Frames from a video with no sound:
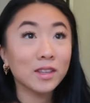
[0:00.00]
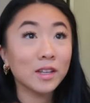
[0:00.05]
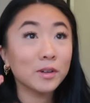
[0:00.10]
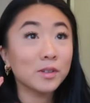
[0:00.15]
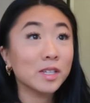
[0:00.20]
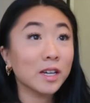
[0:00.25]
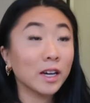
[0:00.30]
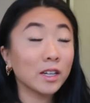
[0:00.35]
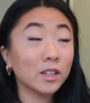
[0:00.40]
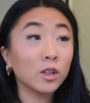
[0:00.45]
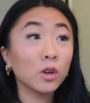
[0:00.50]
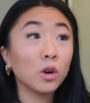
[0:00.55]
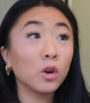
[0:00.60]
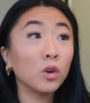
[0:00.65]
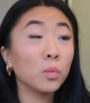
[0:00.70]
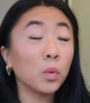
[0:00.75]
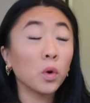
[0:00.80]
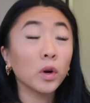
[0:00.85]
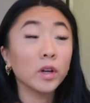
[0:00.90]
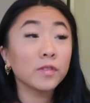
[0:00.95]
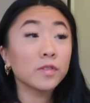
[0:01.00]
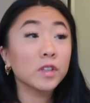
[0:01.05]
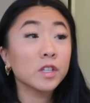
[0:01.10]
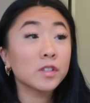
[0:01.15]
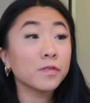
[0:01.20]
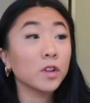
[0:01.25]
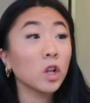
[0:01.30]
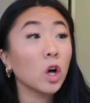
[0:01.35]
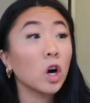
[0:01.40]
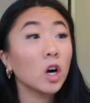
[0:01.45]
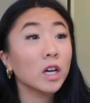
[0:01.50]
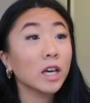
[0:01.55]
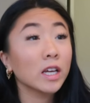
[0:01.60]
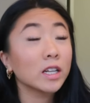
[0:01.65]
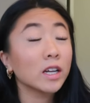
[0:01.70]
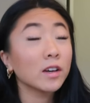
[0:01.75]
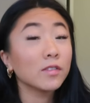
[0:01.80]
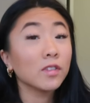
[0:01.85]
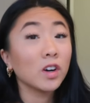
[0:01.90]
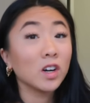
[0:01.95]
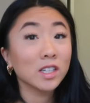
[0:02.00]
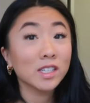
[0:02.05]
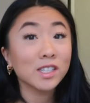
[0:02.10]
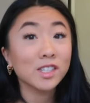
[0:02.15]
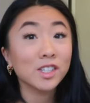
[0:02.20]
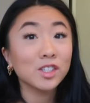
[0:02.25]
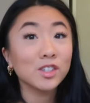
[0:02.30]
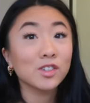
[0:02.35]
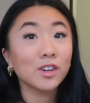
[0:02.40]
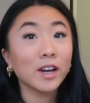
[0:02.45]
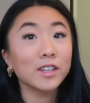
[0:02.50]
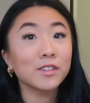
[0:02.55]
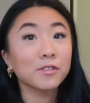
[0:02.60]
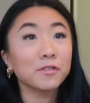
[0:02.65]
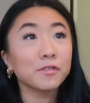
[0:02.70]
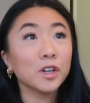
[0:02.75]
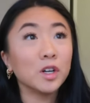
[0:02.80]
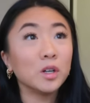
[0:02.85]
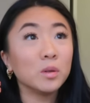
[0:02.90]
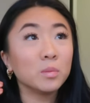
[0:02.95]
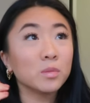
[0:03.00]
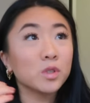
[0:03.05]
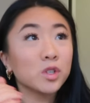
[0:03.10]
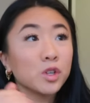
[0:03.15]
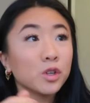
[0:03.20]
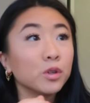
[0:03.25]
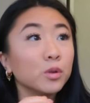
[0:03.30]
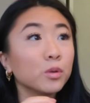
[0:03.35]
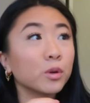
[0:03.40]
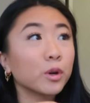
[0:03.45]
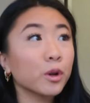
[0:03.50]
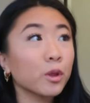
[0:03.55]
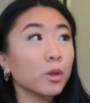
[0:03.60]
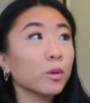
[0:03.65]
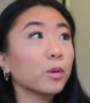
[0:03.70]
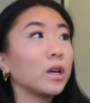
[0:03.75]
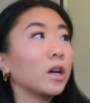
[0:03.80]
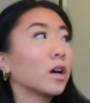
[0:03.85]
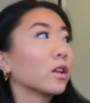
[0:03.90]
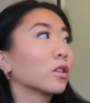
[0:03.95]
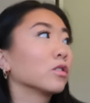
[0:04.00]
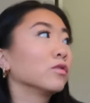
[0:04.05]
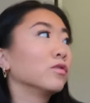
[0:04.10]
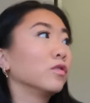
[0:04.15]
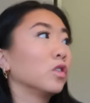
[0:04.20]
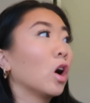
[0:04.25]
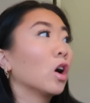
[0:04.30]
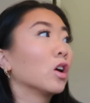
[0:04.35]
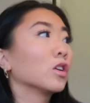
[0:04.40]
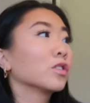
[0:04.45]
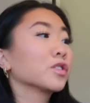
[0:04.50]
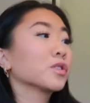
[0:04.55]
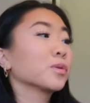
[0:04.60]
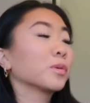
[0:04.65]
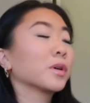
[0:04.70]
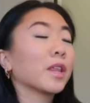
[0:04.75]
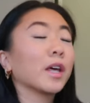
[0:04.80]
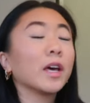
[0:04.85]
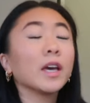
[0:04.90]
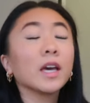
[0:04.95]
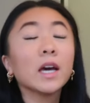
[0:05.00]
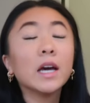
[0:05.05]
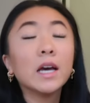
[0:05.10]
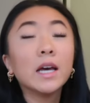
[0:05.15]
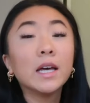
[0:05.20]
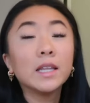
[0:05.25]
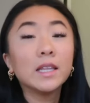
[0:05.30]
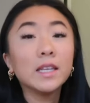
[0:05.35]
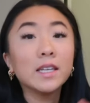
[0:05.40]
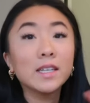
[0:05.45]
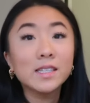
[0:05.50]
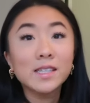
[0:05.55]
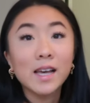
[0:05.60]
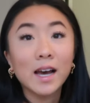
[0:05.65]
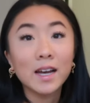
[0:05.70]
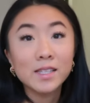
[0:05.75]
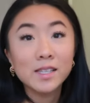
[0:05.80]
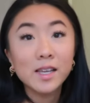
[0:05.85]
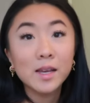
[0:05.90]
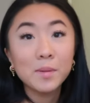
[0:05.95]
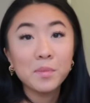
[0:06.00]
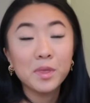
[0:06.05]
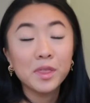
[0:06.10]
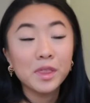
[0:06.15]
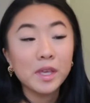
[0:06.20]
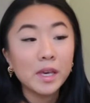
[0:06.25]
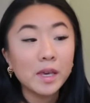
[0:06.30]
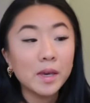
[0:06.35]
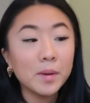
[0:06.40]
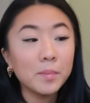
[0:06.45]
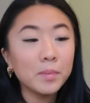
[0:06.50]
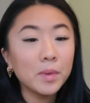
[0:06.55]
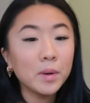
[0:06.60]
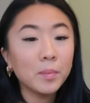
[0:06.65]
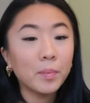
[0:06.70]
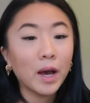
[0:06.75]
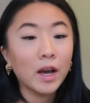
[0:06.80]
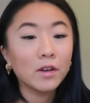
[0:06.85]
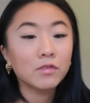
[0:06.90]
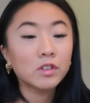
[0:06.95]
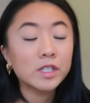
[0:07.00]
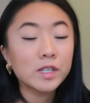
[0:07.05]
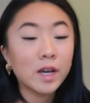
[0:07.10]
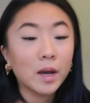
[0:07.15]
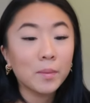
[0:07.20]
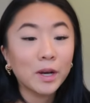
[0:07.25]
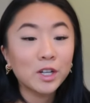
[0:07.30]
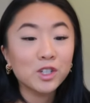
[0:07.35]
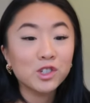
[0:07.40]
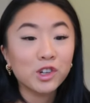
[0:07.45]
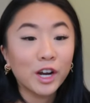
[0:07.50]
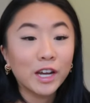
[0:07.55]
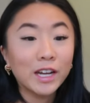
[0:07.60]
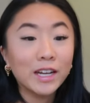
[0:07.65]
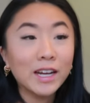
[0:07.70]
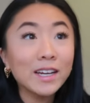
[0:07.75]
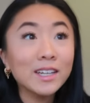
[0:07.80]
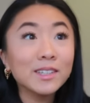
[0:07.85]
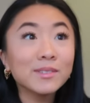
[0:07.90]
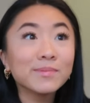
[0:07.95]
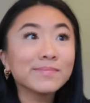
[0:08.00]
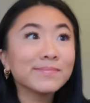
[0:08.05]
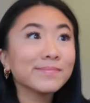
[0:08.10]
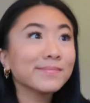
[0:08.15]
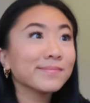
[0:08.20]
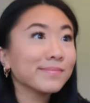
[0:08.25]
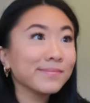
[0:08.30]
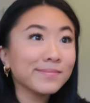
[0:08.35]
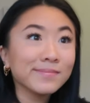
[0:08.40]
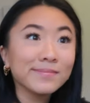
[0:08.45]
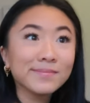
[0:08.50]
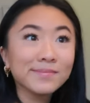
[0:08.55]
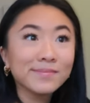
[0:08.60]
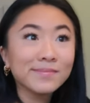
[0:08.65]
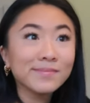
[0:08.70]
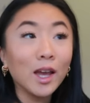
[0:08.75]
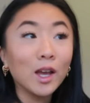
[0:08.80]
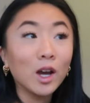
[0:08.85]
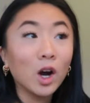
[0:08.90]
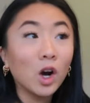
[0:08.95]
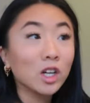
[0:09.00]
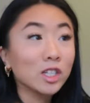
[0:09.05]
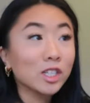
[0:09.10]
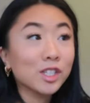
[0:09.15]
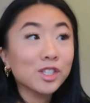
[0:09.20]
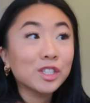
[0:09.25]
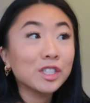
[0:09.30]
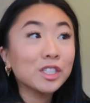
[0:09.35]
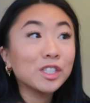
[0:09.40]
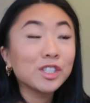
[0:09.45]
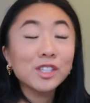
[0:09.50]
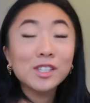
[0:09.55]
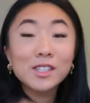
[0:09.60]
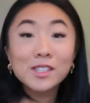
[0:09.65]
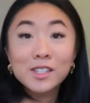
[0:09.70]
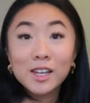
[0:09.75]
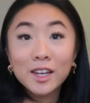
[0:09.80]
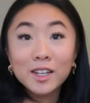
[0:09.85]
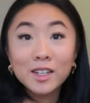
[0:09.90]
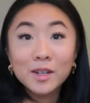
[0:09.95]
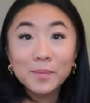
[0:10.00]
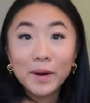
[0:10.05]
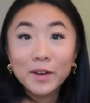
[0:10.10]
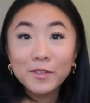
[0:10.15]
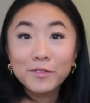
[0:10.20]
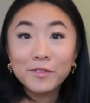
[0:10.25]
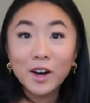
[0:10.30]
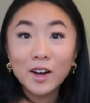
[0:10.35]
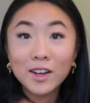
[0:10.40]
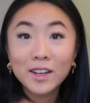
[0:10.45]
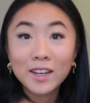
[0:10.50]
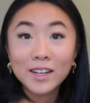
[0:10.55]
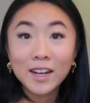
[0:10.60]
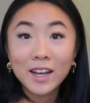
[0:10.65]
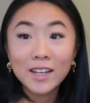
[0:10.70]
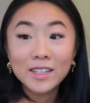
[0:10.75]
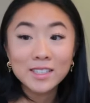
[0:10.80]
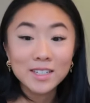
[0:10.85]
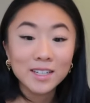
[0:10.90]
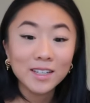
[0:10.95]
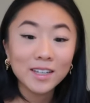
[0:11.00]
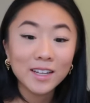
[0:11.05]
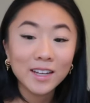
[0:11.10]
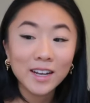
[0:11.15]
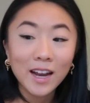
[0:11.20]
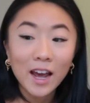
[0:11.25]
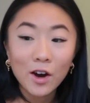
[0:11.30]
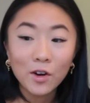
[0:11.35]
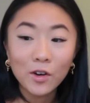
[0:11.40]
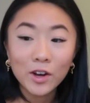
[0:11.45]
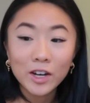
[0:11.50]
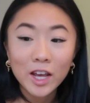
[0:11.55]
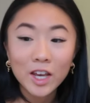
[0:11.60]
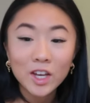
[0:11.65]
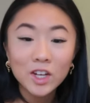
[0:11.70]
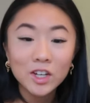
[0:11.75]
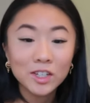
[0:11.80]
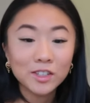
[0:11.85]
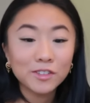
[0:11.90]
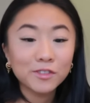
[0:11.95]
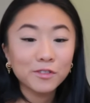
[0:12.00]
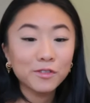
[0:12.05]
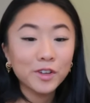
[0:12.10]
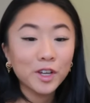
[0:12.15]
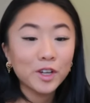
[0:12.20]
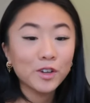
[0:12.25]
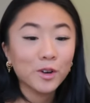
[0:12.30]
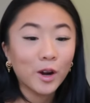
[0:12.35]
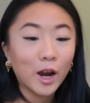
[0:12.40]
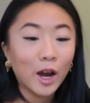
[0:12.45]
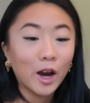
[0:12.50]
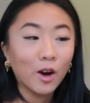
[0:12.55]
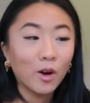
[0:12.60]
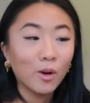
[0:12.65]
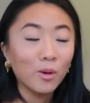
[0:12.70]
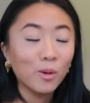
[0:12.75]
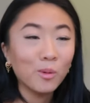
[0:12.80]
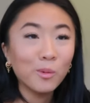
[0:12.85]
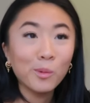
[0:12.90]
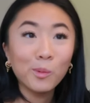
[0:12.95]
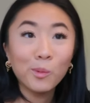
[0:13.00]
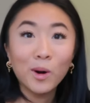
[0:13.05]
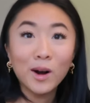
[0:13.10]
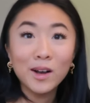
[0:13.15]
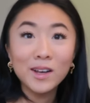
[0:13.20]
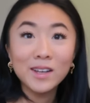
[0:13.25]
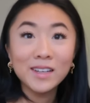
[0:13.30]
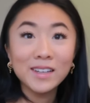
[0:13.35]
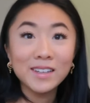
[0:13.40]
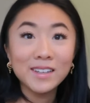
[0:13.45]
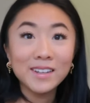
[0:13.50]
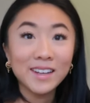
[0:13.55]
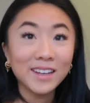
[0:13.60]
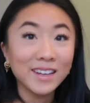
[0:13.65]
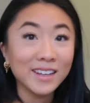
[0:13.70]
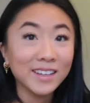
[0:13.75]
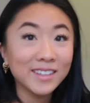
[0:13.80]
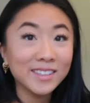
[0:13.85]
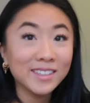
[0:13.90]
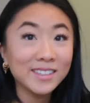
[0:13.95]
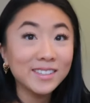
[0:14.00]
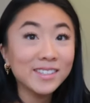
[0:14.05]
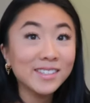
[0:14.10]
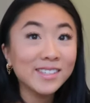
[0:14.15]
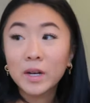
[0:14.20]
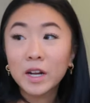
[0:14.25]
That was kind of the whole point of this vlog, and I've honestly tried to film 2 or 3 other vlogs with like the exact same theme, but every time I tried it, I honestly just stayed in my funk and I didn't get out and I couldn't figure out what it is.